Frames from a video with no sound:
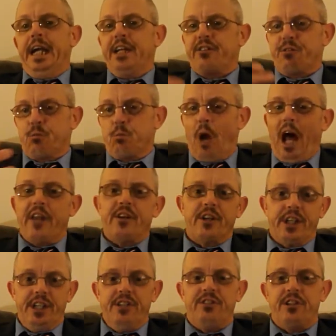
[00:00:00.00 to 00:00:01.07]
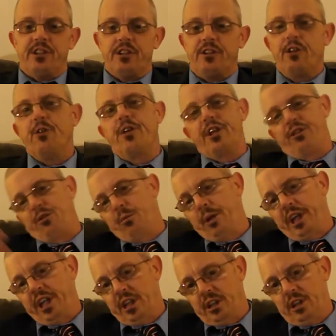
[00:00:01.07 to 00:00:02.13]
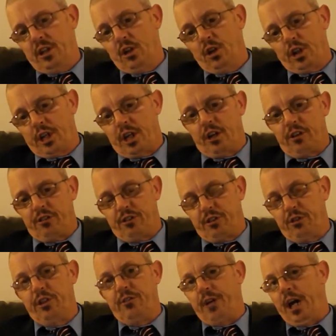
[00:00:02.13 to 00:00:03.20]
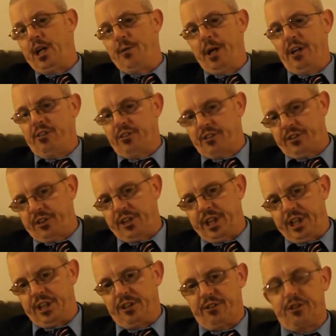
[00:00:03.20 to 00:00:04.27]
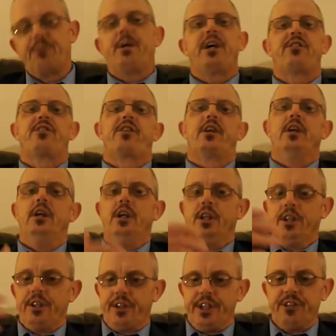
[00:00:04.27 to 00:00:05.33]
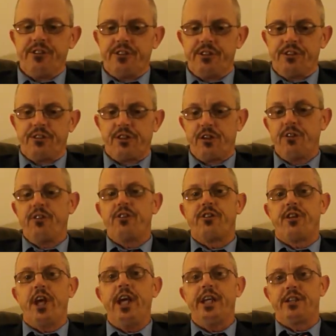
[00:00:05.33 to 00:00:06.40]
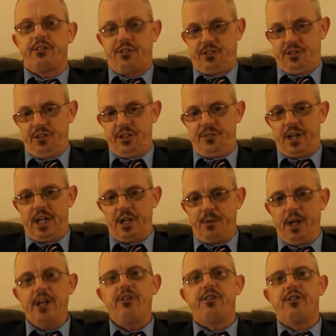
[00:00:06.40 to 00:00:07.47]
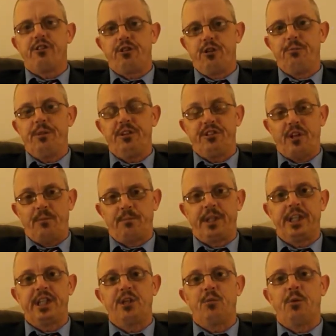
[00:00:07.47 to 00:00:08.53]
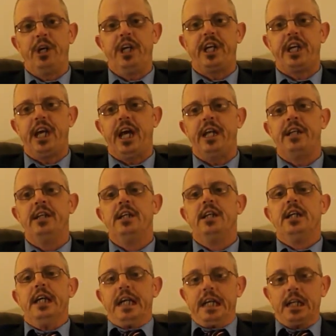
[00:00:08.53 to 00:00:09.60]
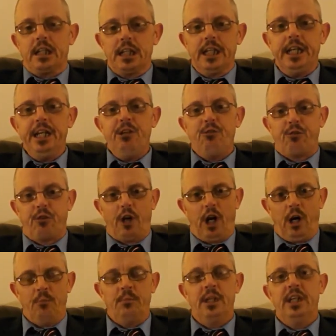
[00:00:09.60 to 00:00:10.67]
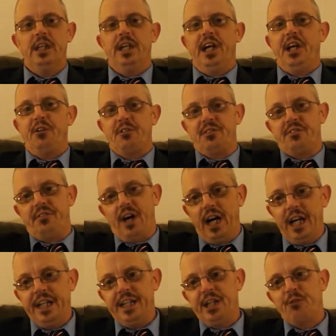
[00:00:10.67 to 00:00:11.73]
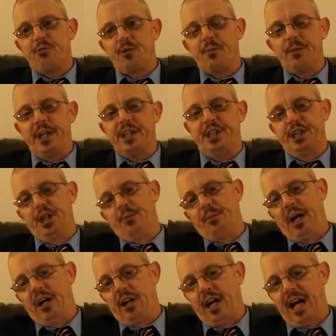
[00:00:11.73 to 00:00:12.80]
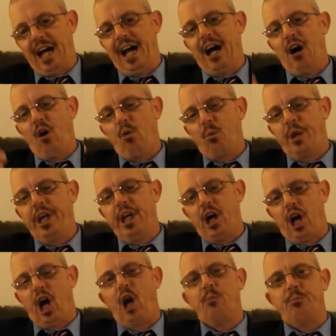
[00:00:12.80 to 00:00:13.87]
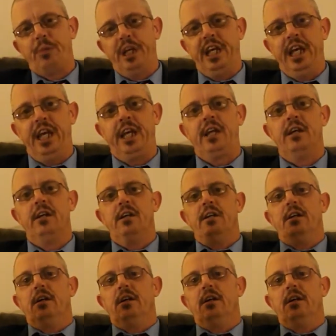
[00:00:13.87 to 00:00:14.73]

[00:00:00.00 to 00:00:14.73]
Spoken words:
it's rather easy to do this. We can look at our student evaluations at the end of the semester. The things the students say in those student evaluations should be something that we can glean from and find information about how we are being